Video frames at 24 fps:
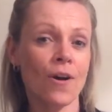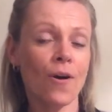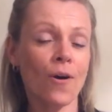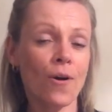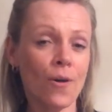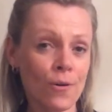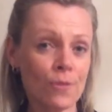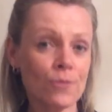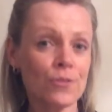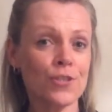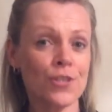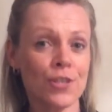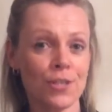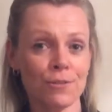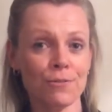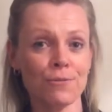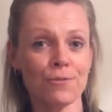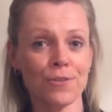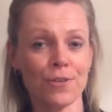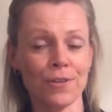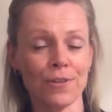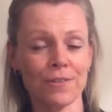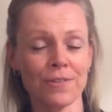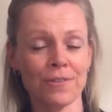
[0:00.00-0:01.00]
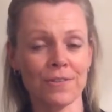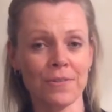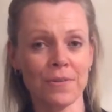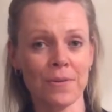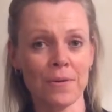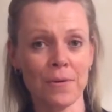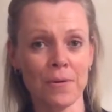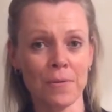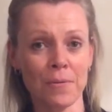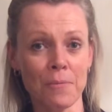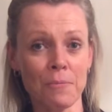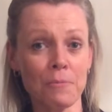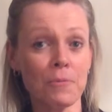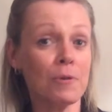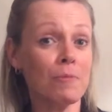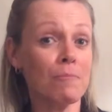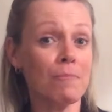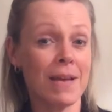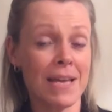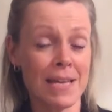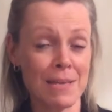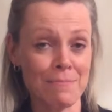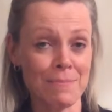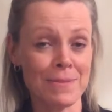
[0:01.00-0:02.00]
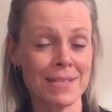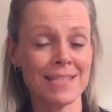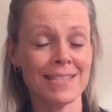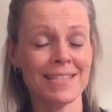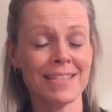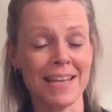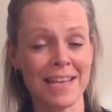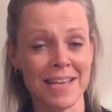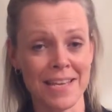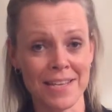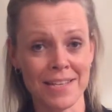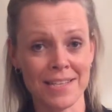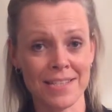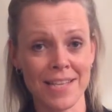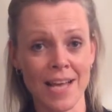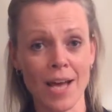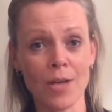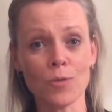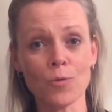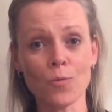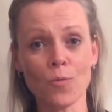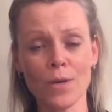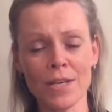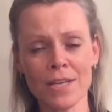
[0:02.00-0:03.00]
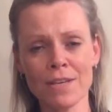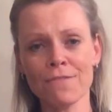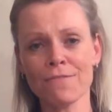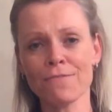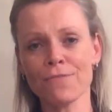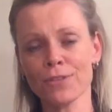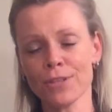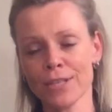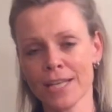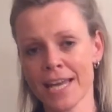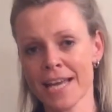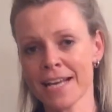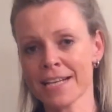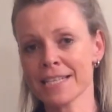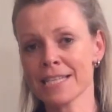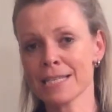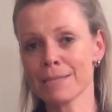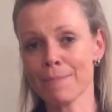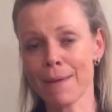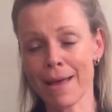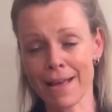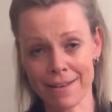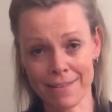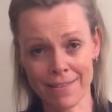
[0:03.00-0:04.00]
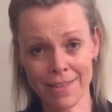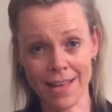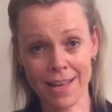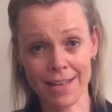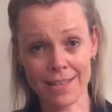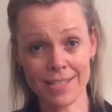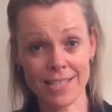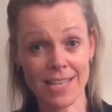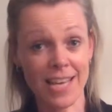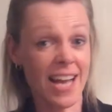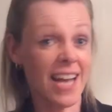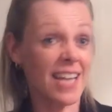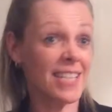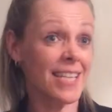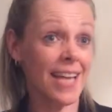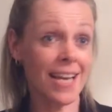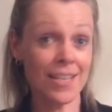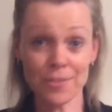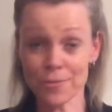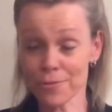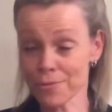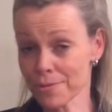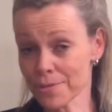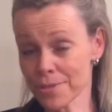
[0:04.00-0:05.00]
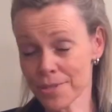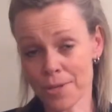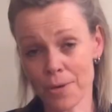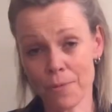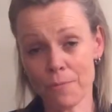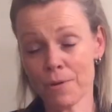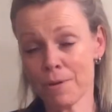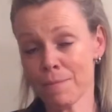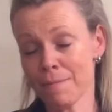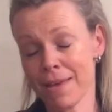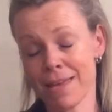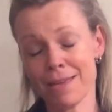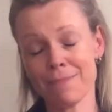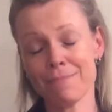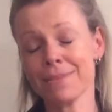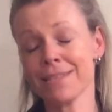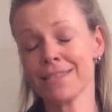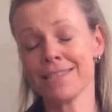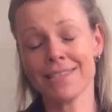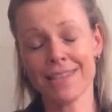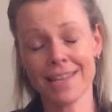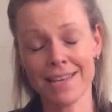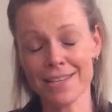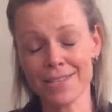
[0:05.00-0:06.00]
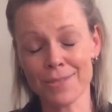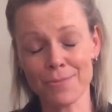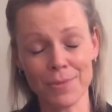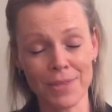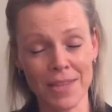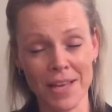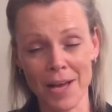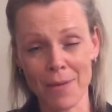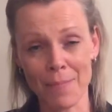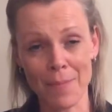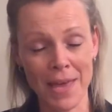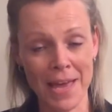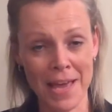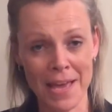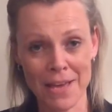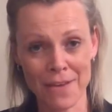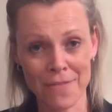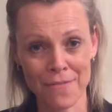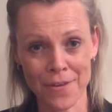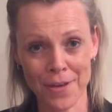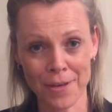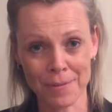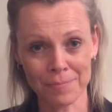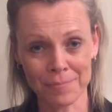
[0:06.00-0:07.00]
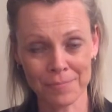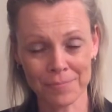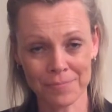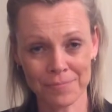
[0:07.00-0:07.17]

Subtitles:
All children will make mistakes, and we fully expect that. As adults, we make mistakes with our behaviour.